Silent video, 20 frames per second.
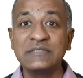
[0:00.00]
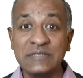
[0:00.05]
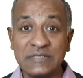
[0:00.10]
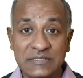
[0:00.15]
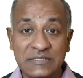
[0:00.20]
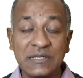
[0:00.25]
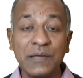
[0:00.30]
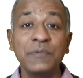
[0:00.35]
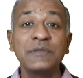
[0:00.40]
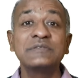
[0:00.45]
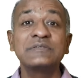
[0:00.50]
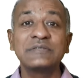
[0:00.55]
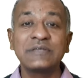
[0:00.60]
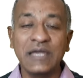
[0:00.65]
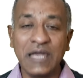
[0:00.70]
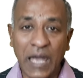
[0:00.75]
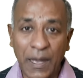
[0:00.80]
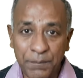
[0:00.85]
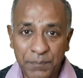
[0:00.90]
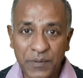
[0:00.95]
system is
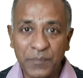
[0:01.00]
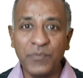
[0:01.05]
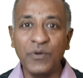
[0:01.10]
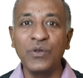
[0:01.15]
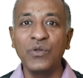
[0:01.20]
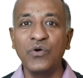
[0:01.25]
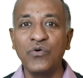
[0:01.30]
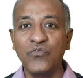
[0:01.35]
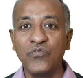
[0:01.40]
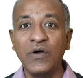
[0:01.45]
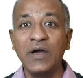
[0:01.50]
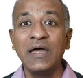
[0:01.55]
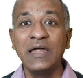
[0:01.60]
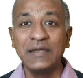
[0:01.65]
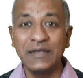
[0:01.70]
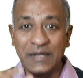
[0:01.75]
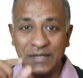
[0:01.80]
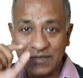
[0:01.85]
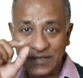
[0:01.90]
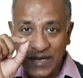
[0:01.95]
capable of
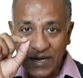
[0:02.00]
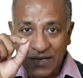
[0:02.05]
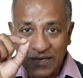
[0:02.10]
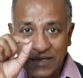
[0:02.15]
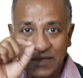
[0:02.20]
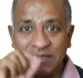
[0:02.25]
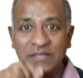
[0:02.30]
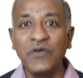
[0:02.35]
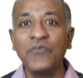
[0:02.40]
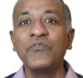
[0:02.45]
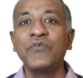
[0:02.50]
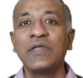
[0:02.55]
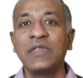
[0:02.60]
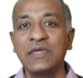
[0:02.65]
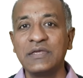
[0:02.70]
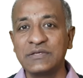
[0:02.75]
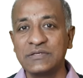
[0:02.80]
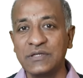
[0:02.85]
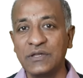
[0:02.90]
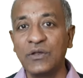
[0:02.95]
detecting the
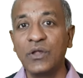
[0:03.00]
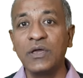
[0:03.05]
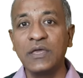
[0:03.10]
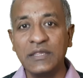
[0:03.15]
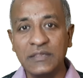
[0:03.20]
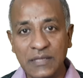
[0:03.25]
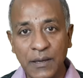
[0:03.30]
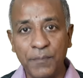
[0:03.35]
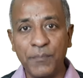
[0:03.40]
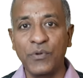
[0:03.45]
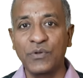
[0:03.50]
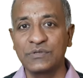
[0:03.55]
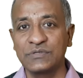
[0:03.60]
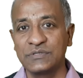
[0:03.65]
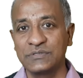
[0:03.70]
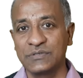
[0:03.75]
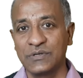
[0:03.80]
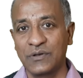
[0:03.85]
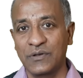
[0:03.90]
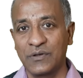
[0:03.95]
variation in the
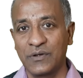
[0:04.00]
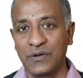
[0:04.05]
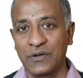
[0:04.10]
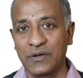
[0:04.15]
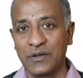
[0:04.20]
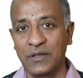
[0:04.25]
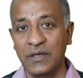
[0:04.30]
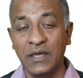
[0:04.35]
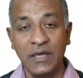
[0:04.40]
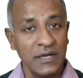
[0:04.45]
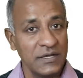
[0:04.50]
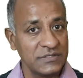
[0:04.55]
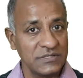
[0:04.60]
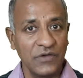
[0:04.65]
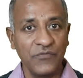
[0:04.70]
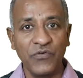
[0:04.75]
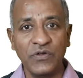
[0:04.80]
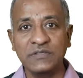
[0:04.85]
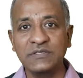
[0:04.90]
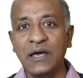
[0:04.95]
process or not.
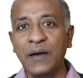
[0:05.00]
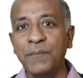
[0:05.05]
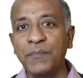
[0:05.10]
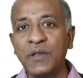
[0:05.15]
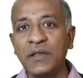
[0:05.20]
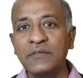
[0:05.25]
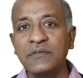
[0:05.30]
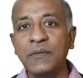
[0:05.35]
Say for example,